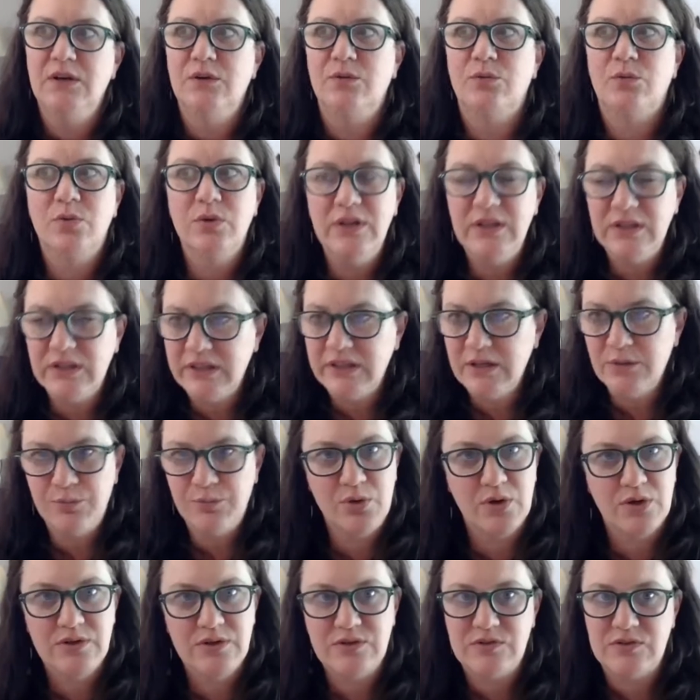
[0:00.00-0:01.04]
Really
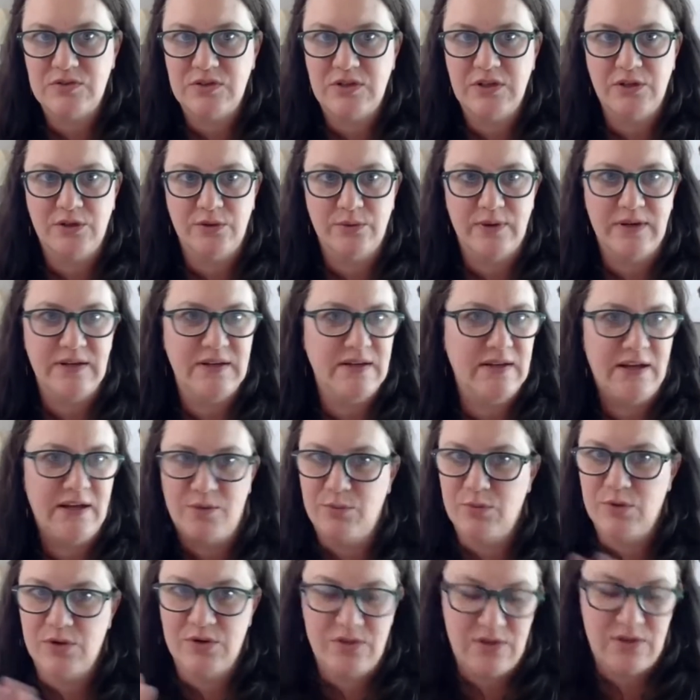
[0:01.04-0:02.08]
important skill right now
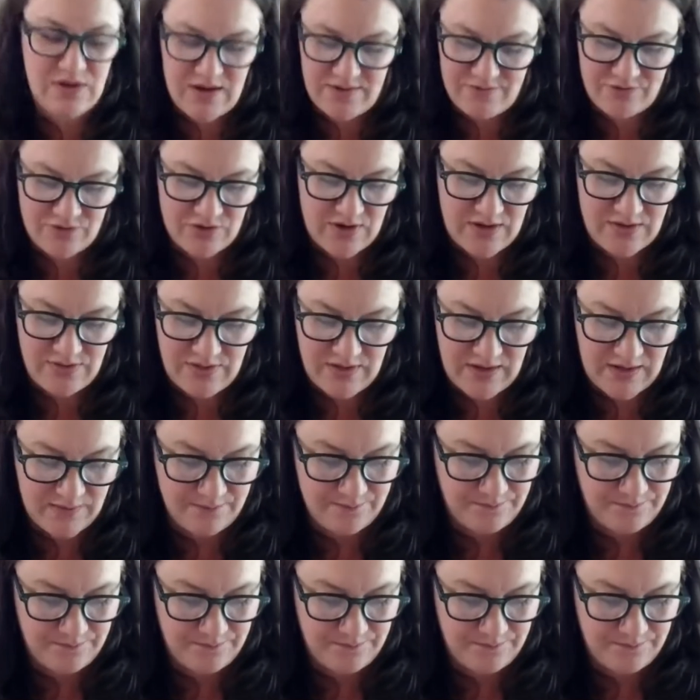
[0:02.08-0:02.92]
more than ever, I think.